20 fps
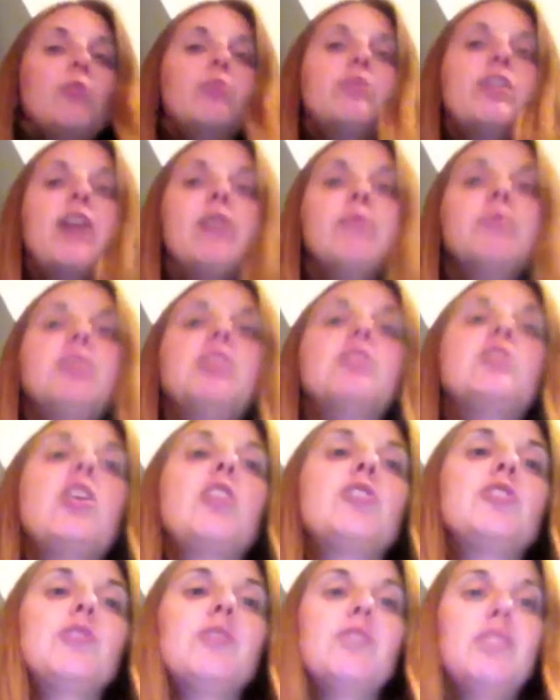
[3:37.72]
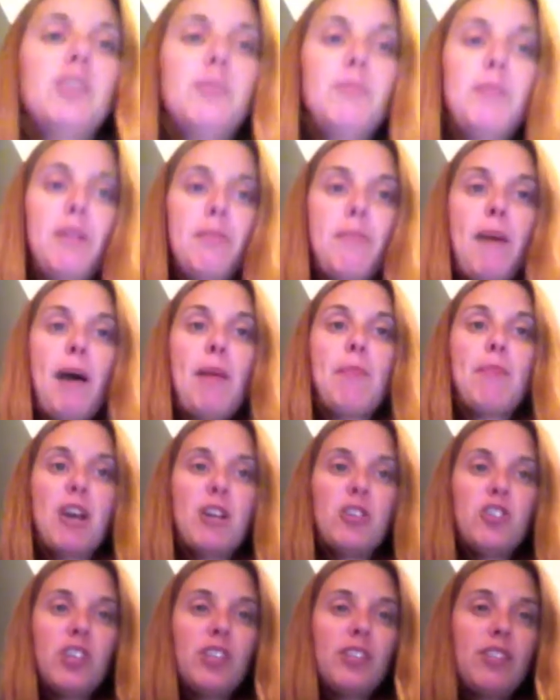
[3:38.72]
now I'm going to talk to you a little bit about
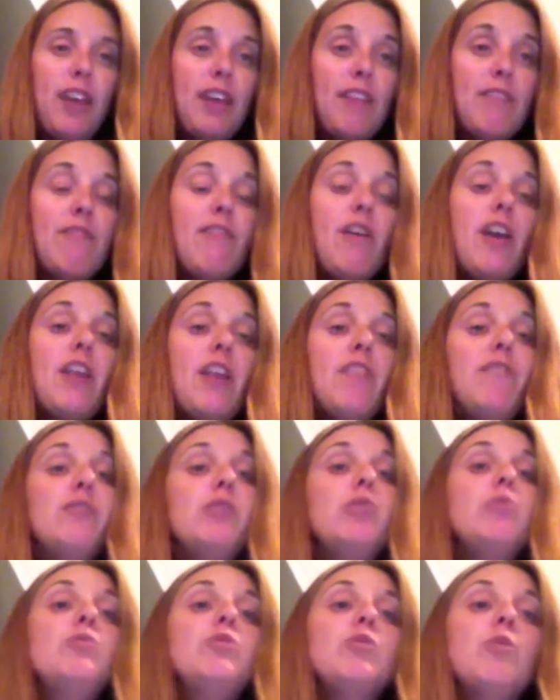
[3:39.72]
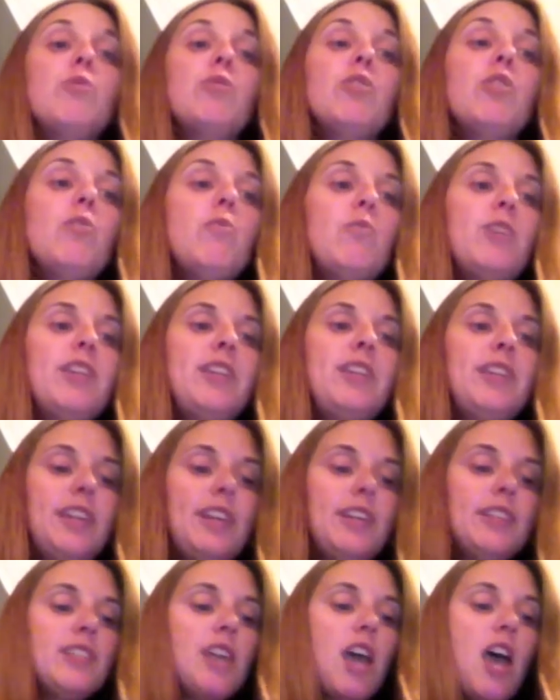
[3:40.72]
Project Life. If you don't know what it
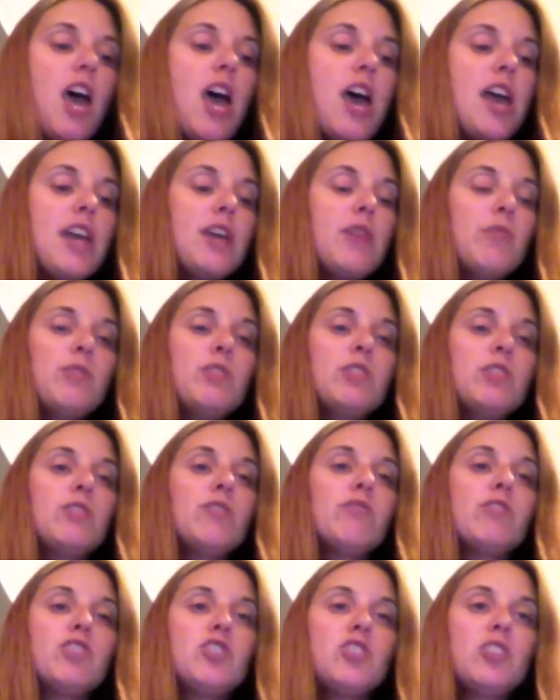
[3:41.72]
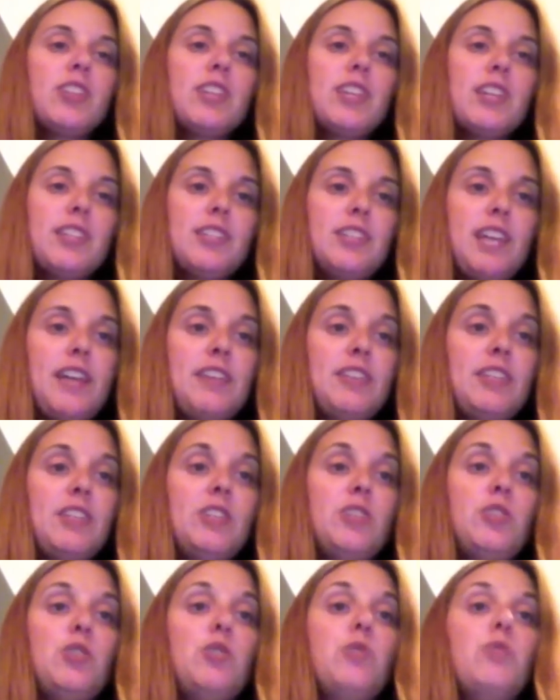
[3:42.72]
is, it was originally
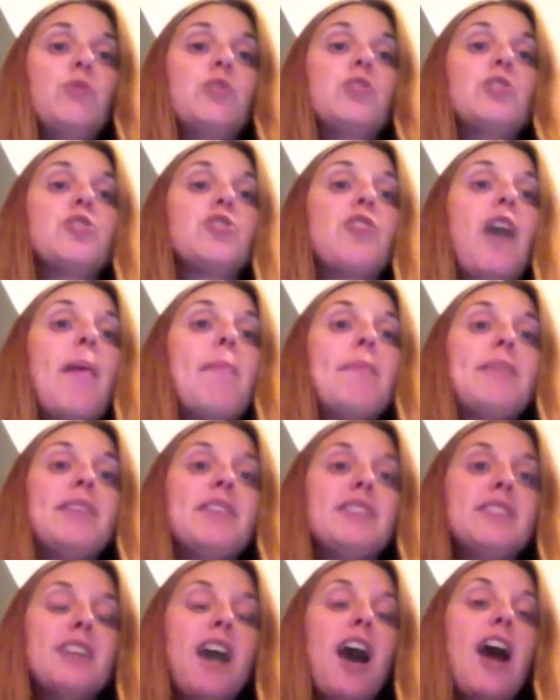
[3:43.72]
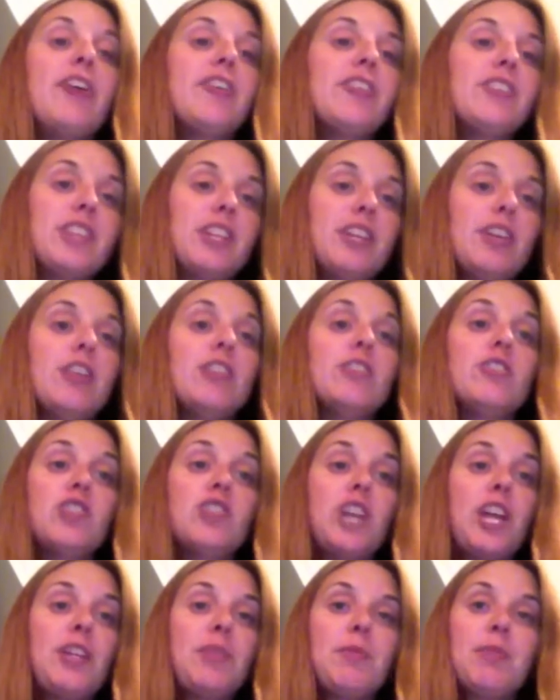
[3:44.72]
intended to scrap an entire year,
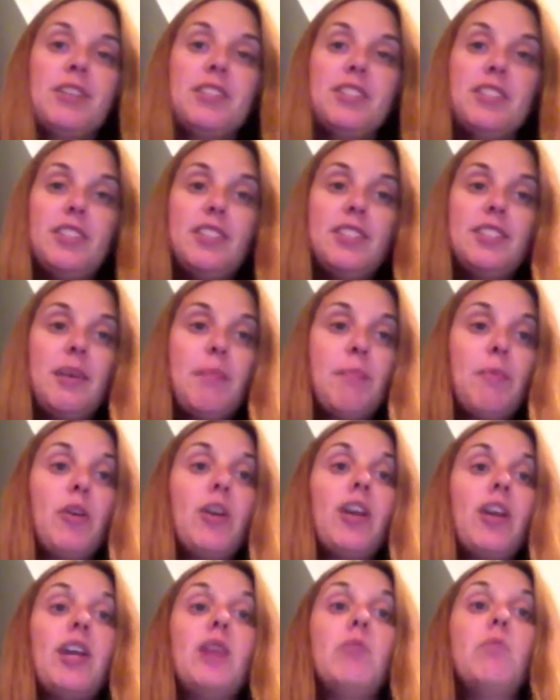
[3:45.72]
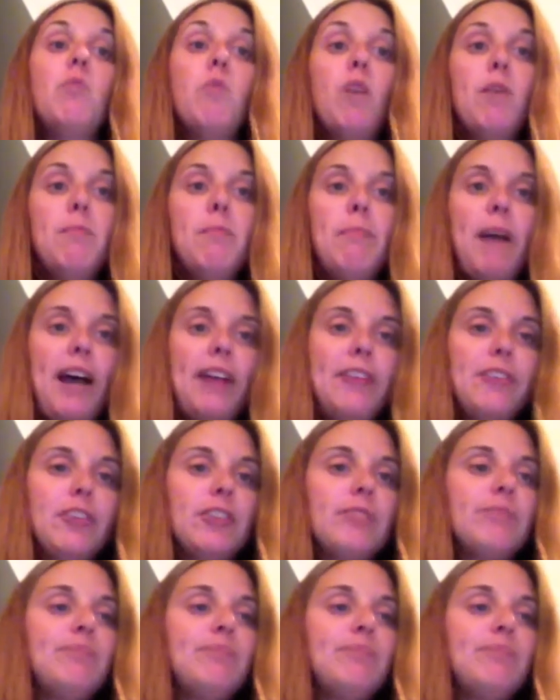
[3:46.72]
January to December, in one binder.